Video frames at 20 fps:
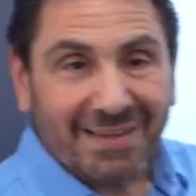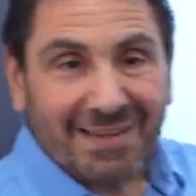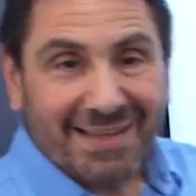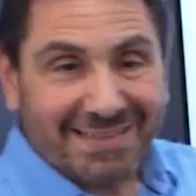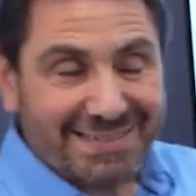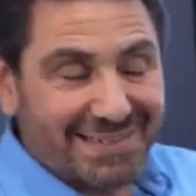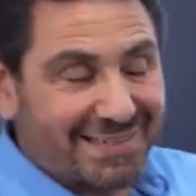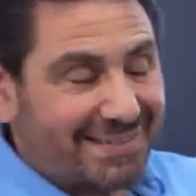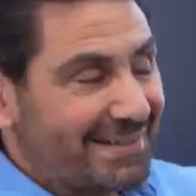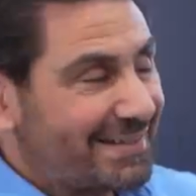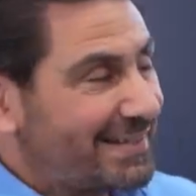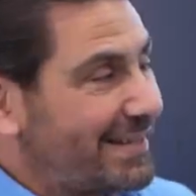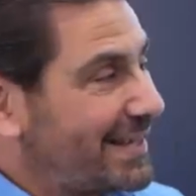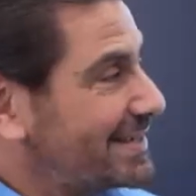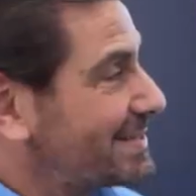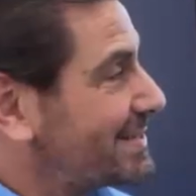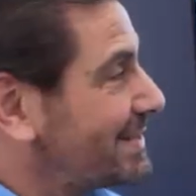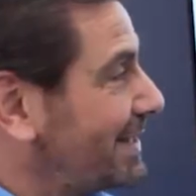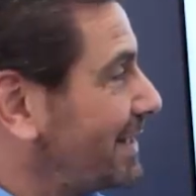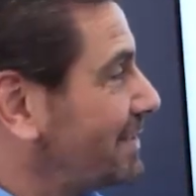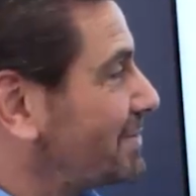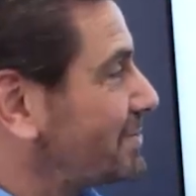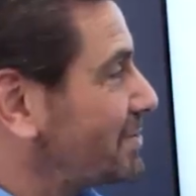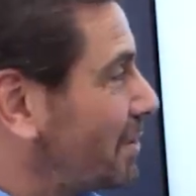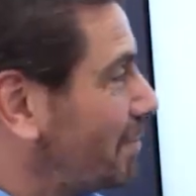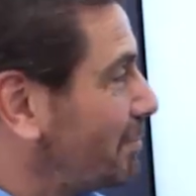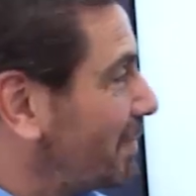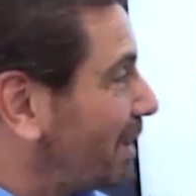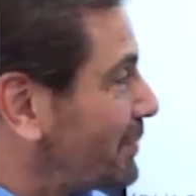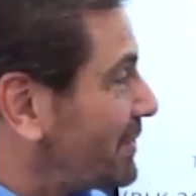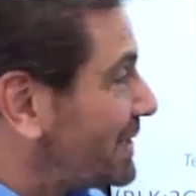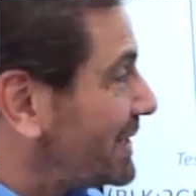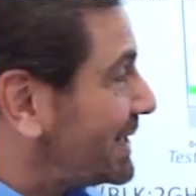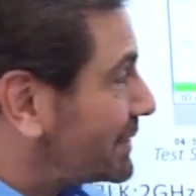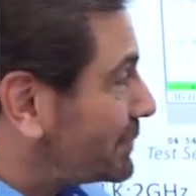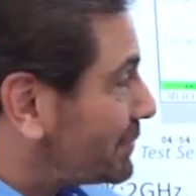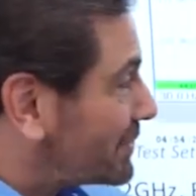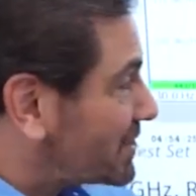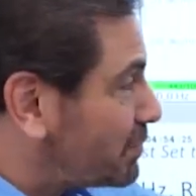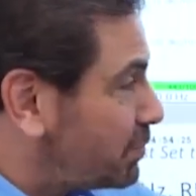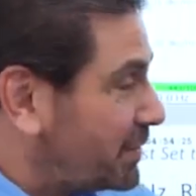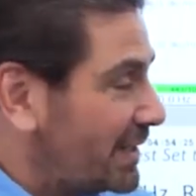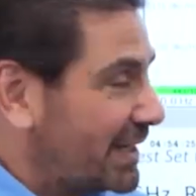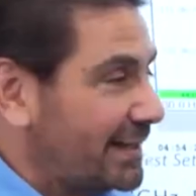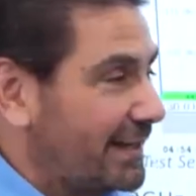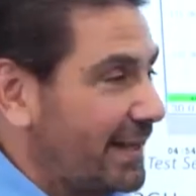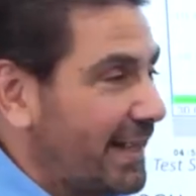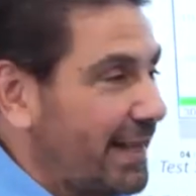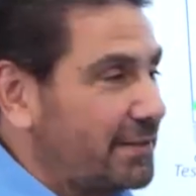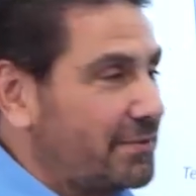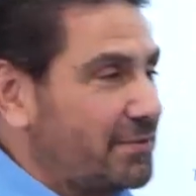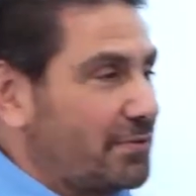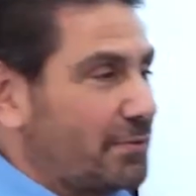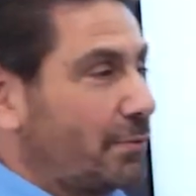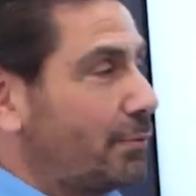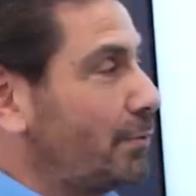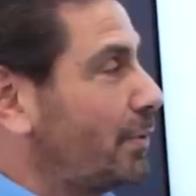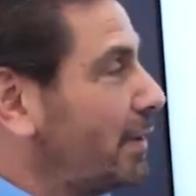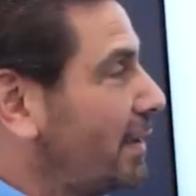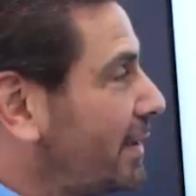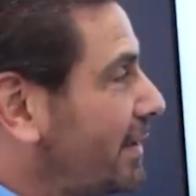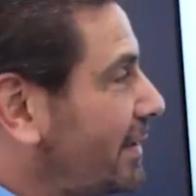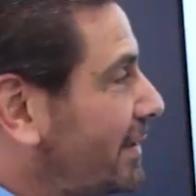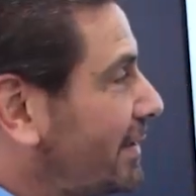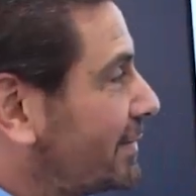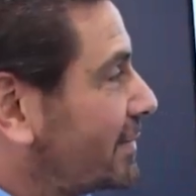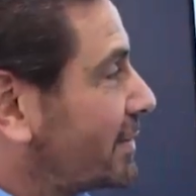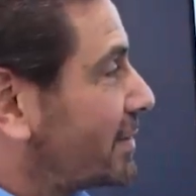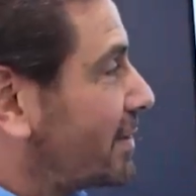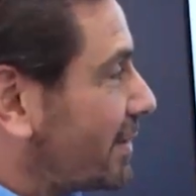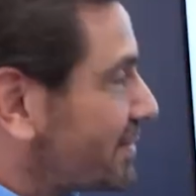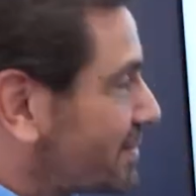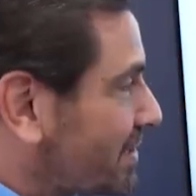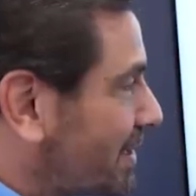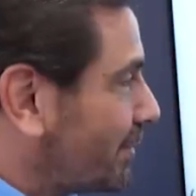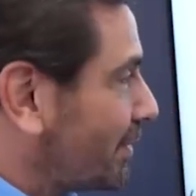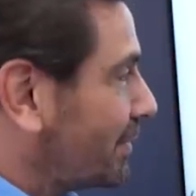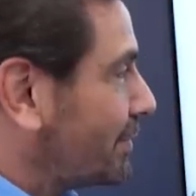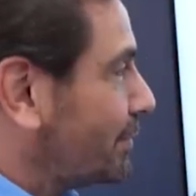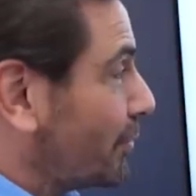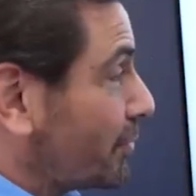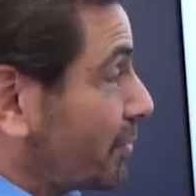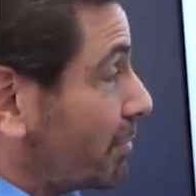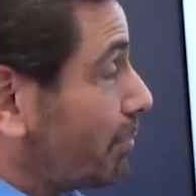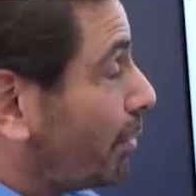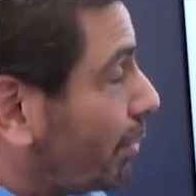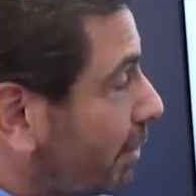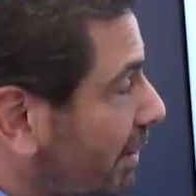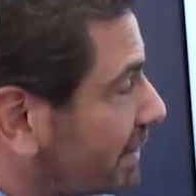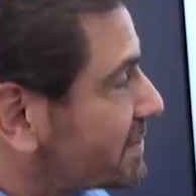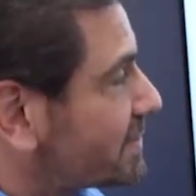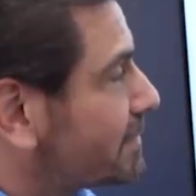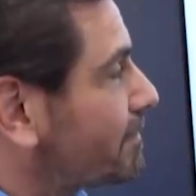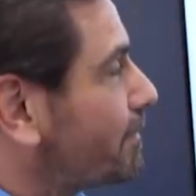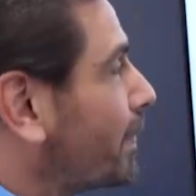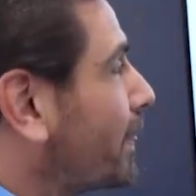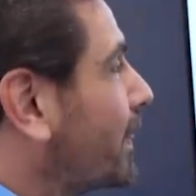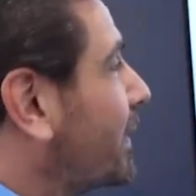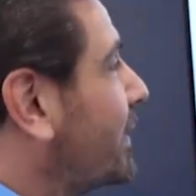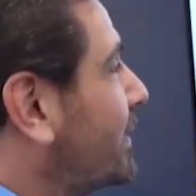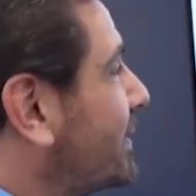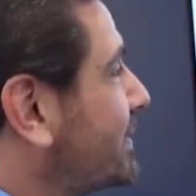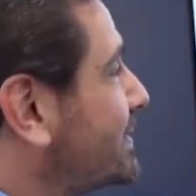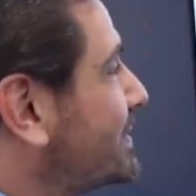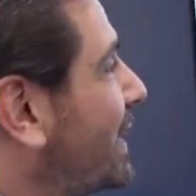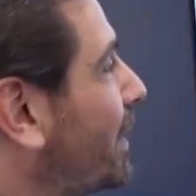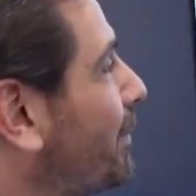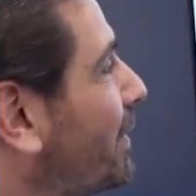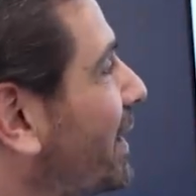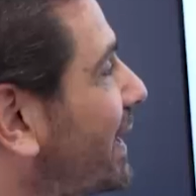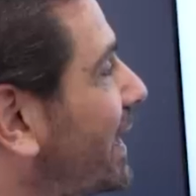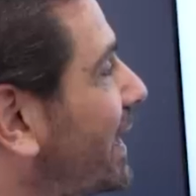it's in the test set, so maybe you need to explain that to the customer or your boss. It's not my